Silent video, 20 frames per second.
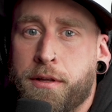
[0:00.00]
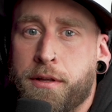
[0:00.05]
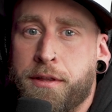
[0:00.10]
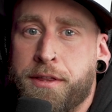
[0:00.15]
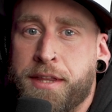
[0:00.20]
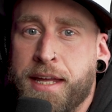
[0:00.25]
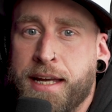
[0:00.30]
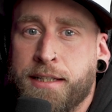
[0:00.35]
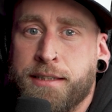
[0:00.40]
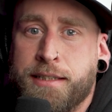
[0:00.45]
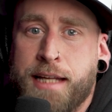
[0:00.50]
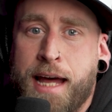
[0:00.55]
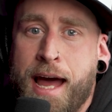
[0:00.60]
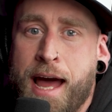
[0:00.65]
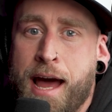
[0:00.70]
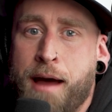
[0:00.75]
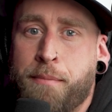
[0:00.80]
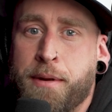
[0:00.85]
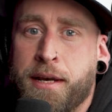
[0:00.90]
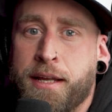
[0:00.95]
things that
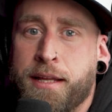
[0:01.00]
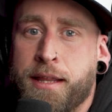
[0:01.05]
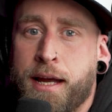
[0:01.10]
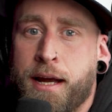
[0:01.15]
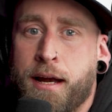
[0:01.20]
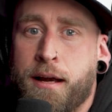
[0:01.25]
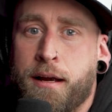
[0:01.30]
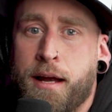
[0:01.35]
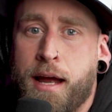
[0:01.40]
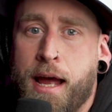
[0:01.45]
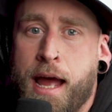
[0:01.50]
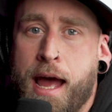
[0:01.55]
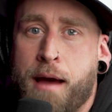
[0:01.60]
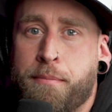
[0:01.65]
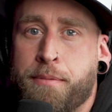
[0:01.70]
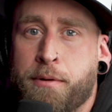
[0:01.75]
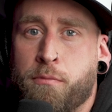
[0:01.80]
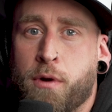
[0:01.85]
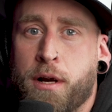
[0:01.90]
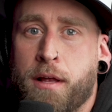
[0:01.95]
happened in there
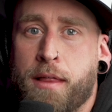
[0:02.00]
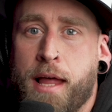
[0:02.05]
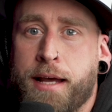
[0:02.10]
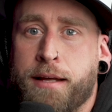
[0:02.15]
happened where